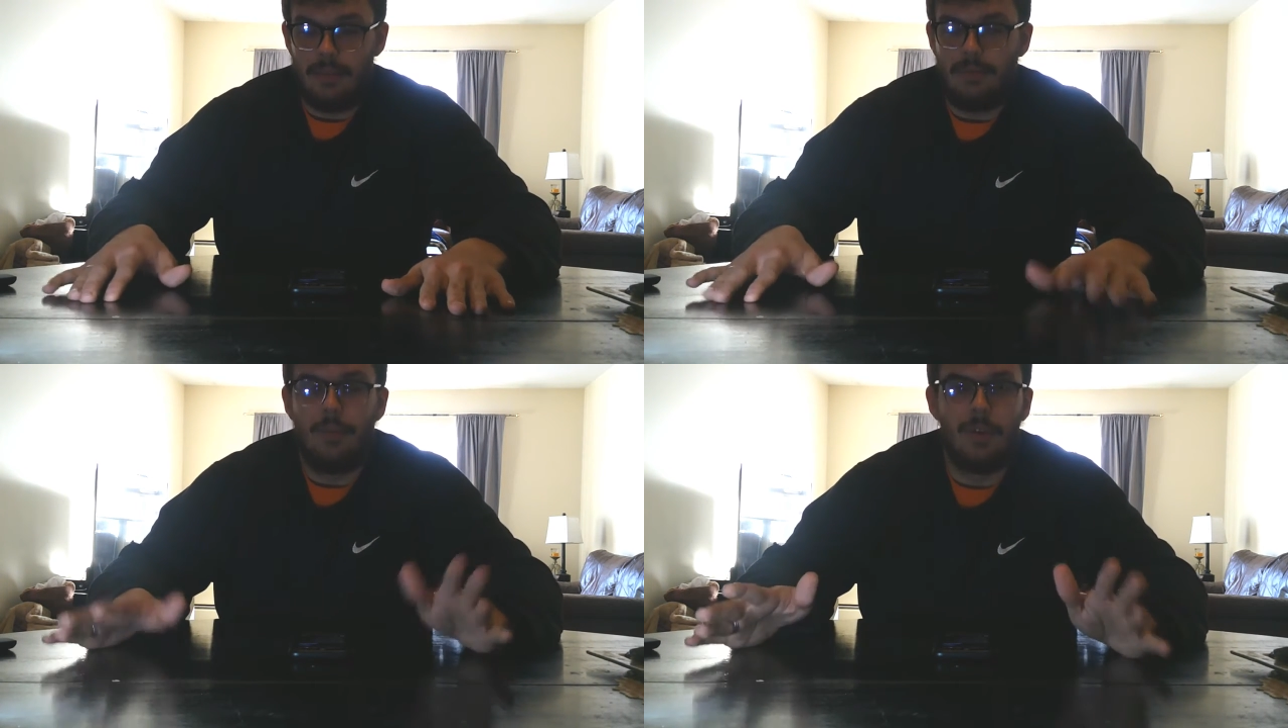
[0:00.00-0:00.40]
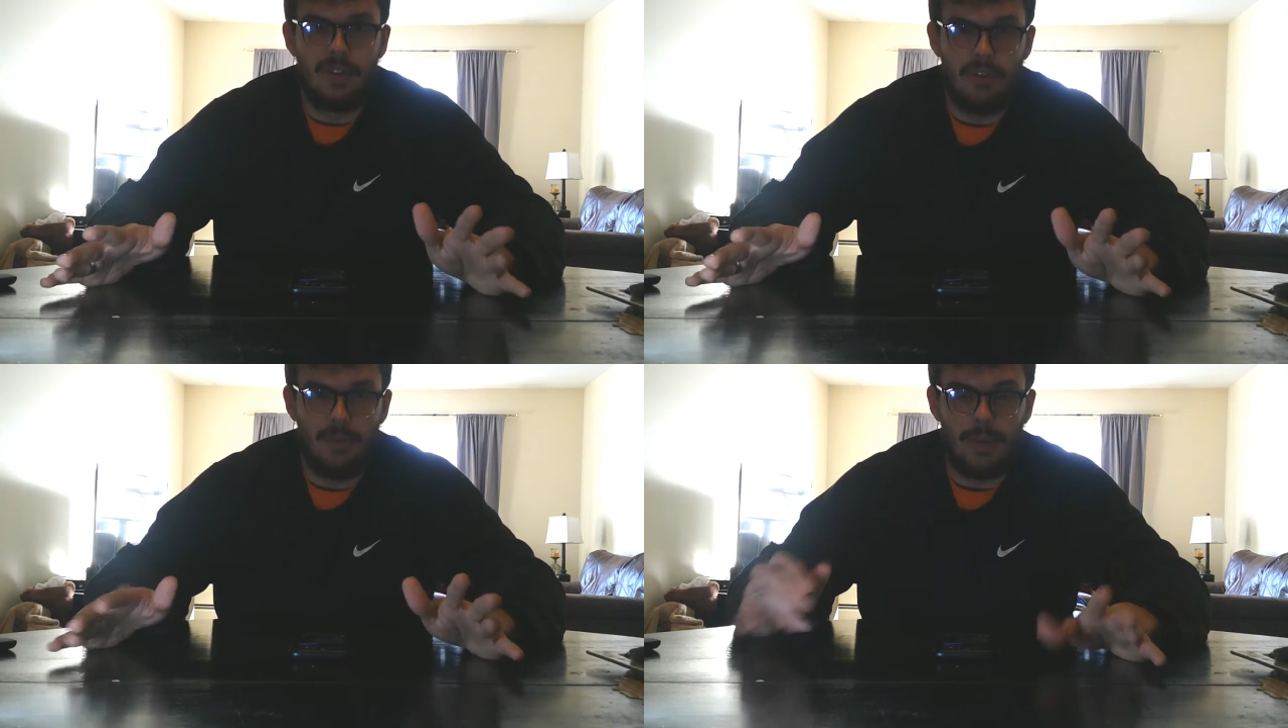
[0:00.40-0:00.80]
most
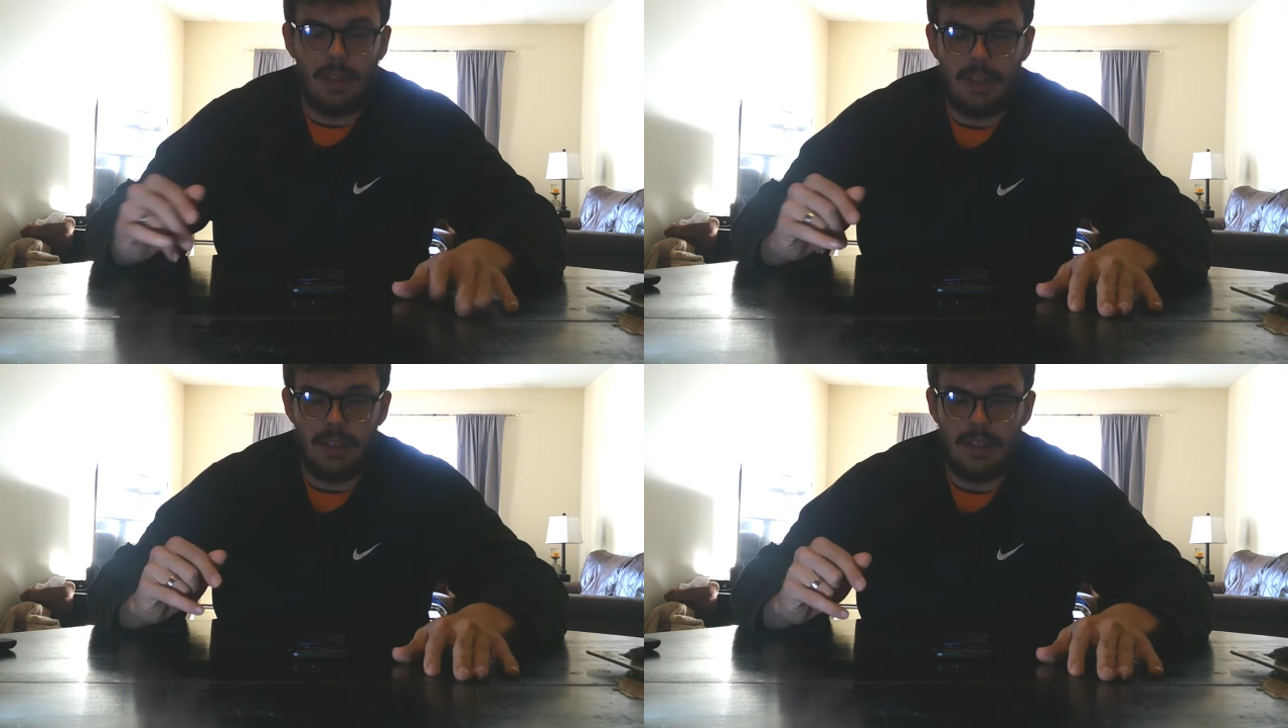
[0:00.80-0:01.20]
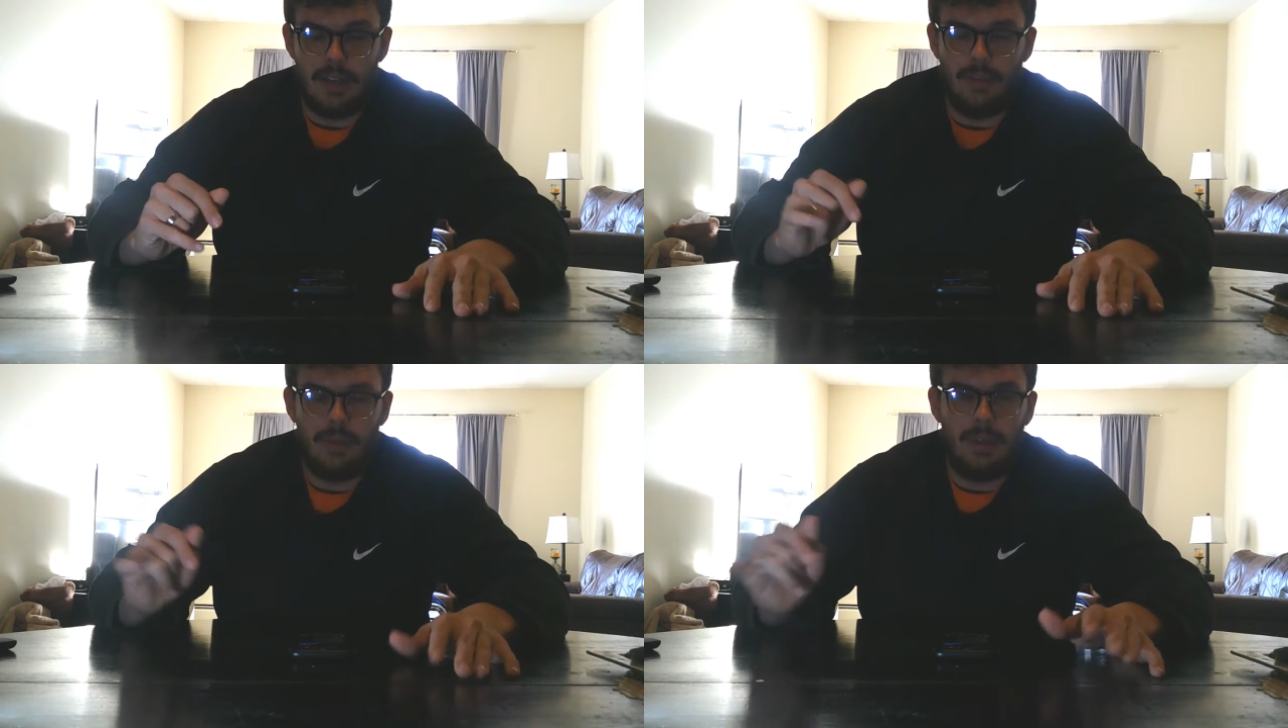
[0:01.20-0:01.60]
of them at least,
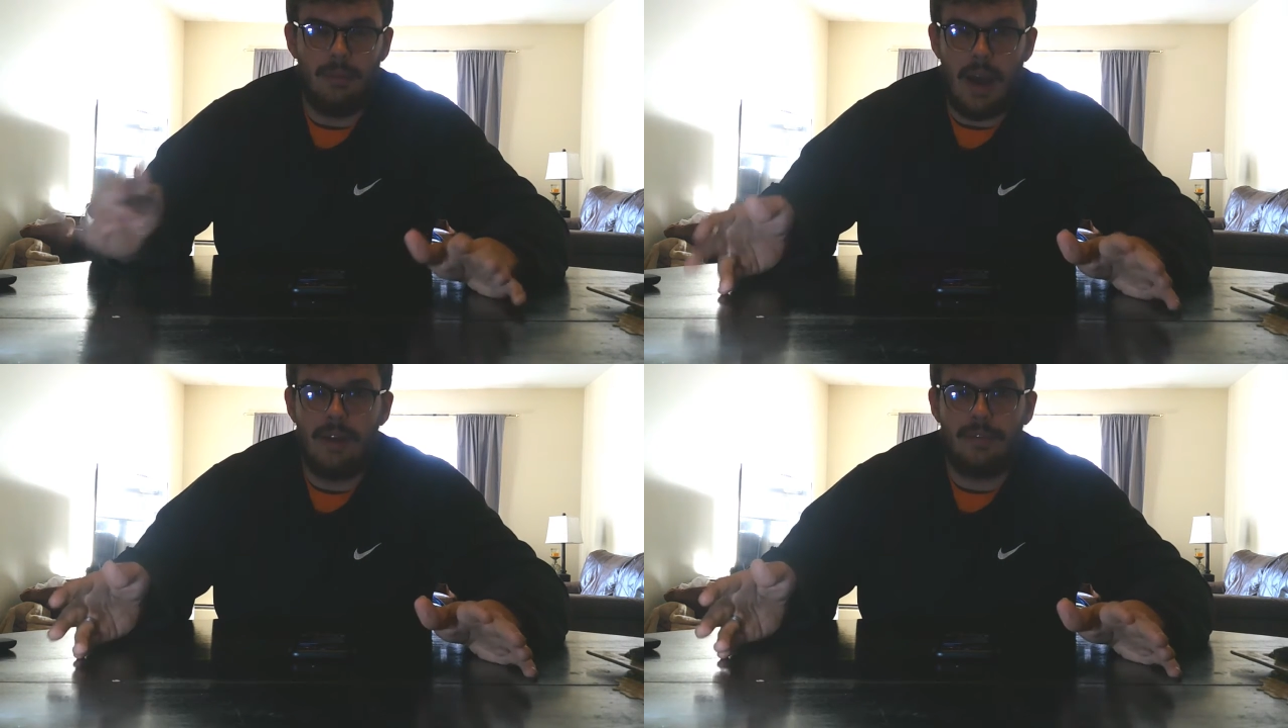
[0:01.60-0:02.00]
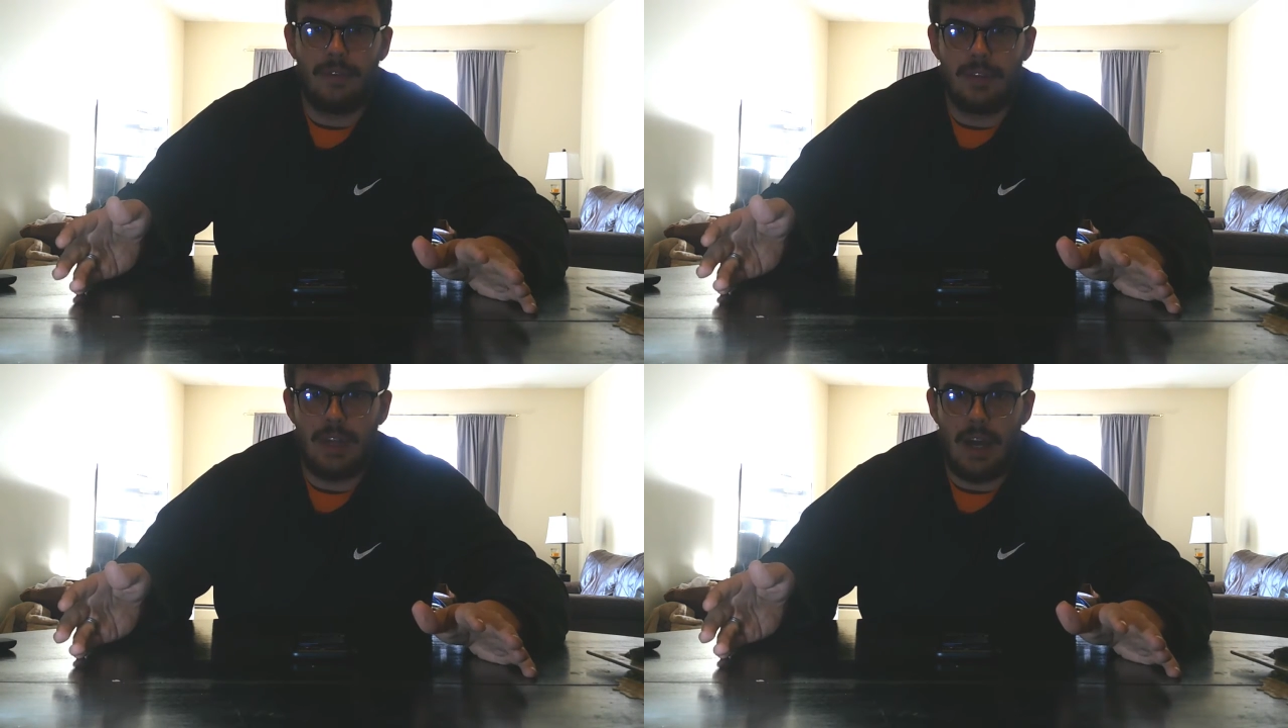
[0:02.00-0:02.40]
it'll be my
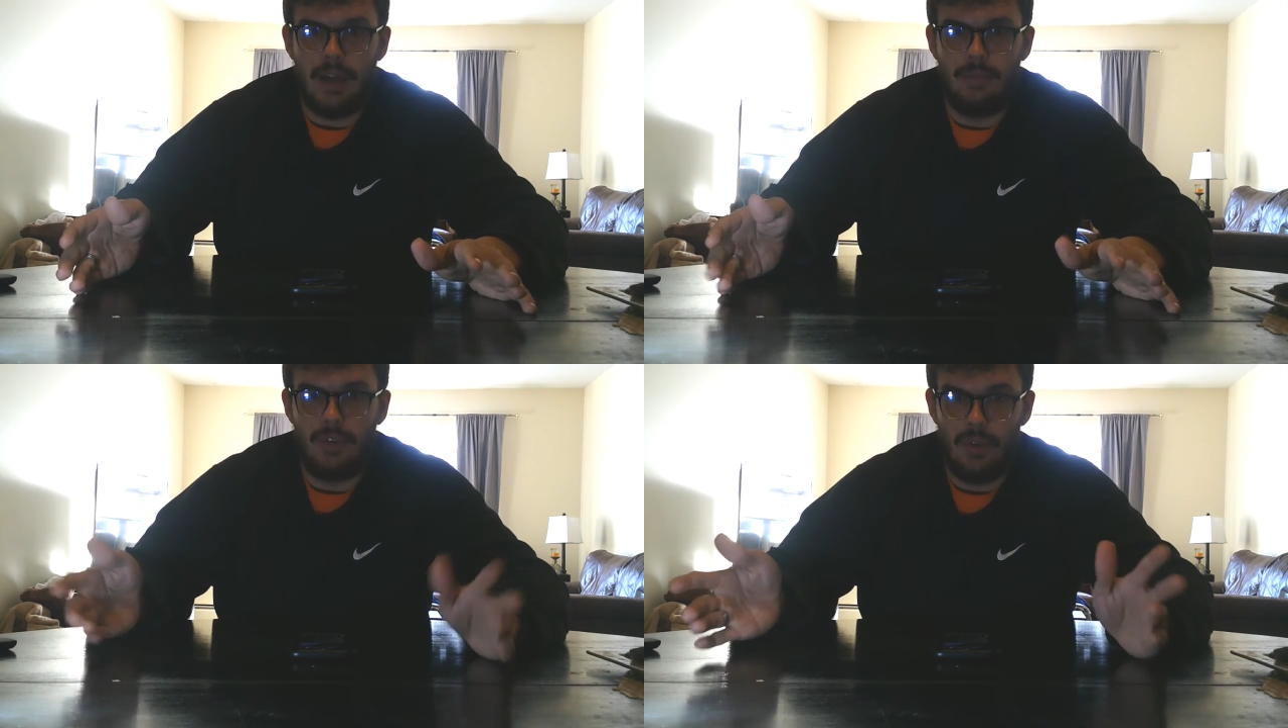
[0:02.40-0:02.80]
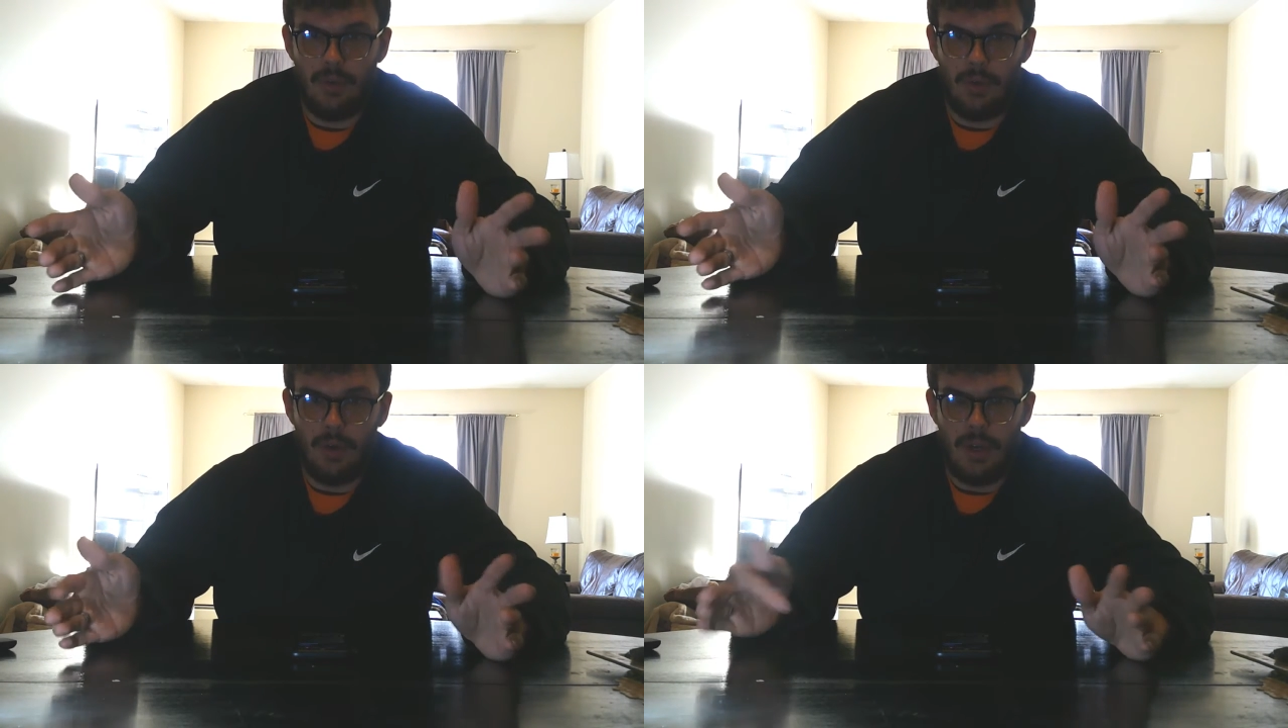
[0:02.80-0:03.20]
first time
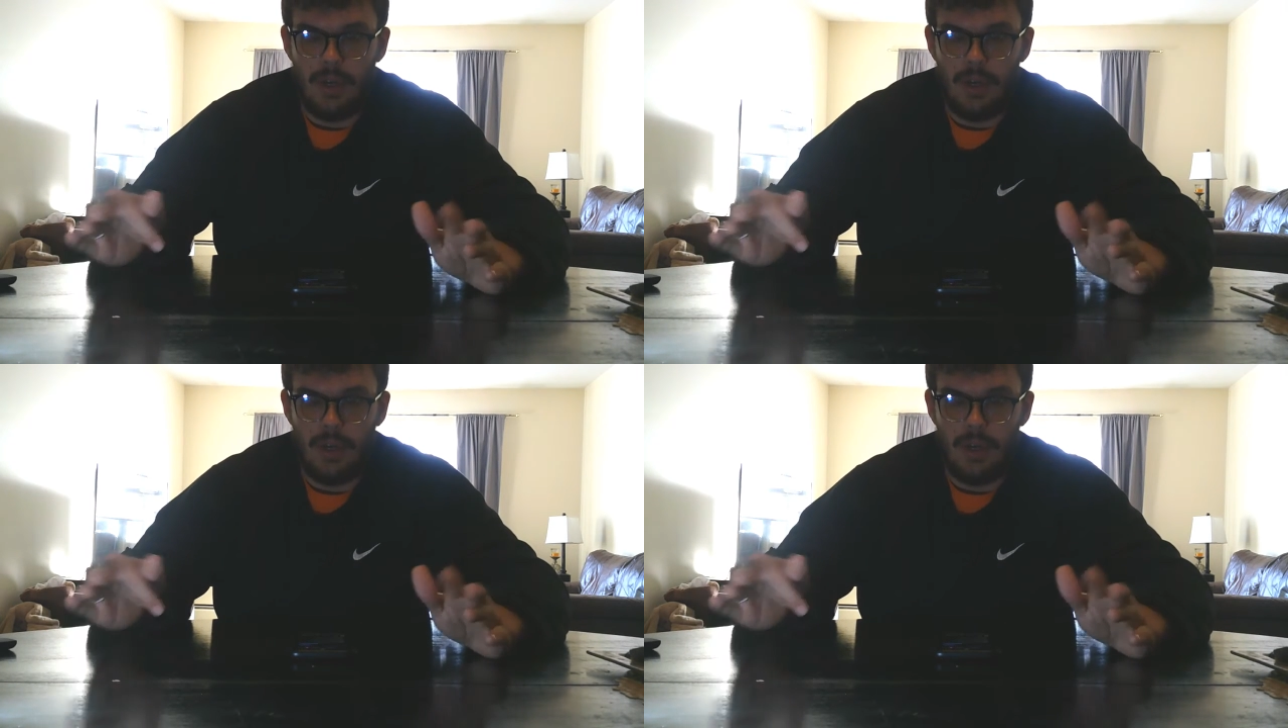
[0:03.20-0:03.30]
too,